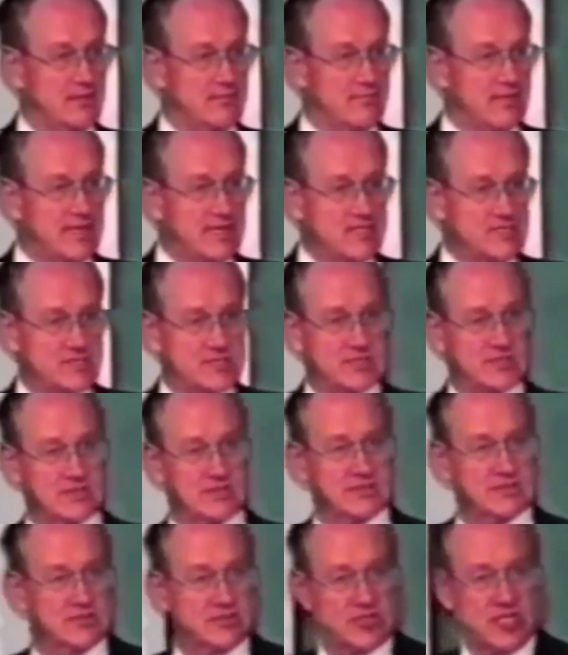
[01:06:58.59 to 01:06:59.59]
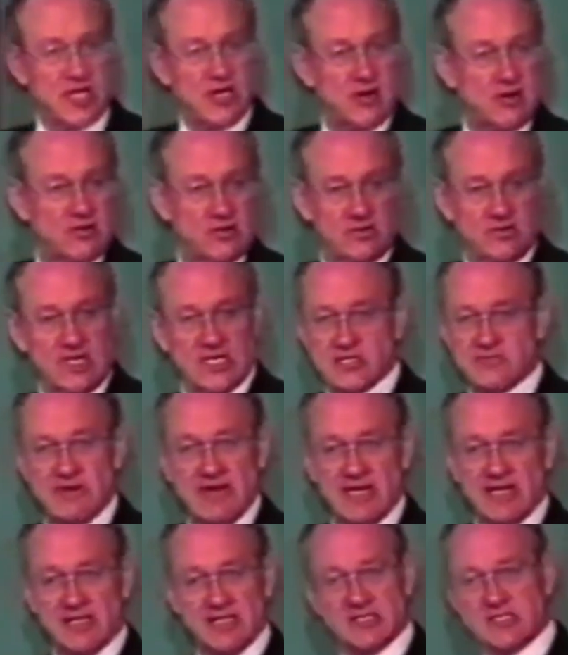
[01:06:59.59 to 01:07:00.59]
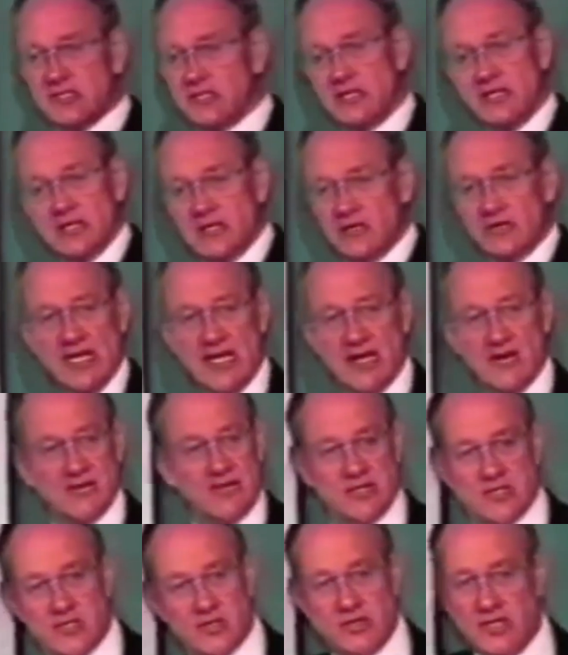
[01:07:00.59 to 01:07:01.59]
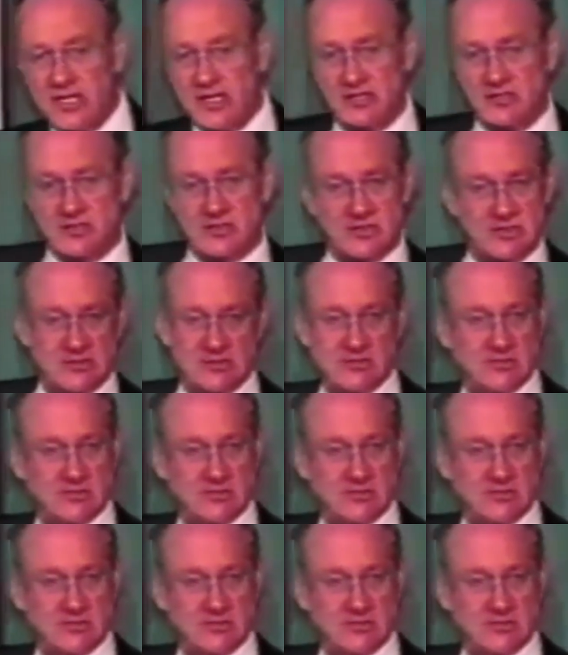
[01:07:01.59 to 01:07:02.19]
Because Joe Lunchbucket isn't going to go down and do this.